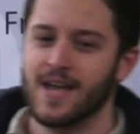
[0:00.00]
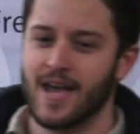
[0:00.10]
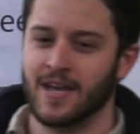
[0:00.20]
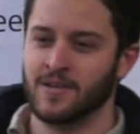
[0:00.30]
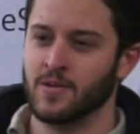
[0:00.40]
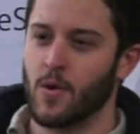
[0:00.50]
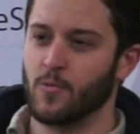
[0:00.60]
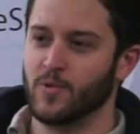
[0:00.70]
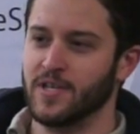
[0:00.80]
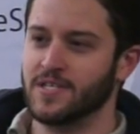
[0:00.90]
And
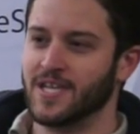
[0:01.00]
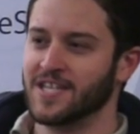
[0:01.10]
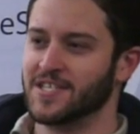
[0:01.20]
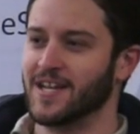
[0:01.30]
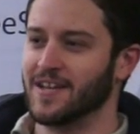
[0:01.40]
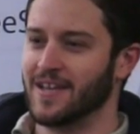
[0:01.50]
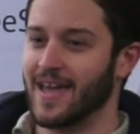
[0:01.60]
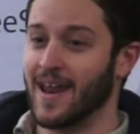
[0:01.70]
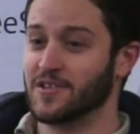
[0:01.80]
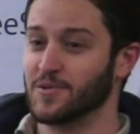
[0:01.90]
we tested at a,
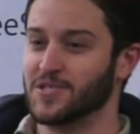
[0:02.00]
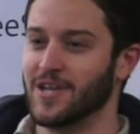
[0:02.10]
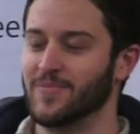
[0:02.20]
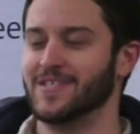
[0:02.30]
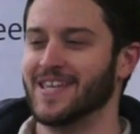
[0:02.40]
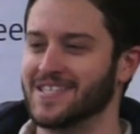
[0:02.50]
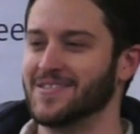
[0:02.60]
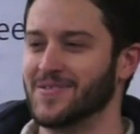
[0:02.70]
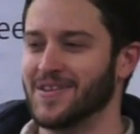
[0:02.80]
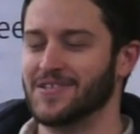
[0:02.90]
an actual separate
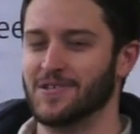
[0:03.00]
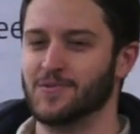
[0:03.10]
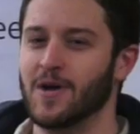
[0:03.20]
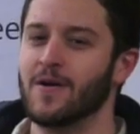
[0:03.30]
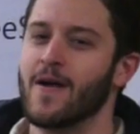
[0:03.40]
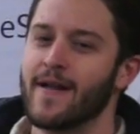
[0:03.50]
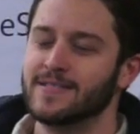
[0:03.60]
testing location as well.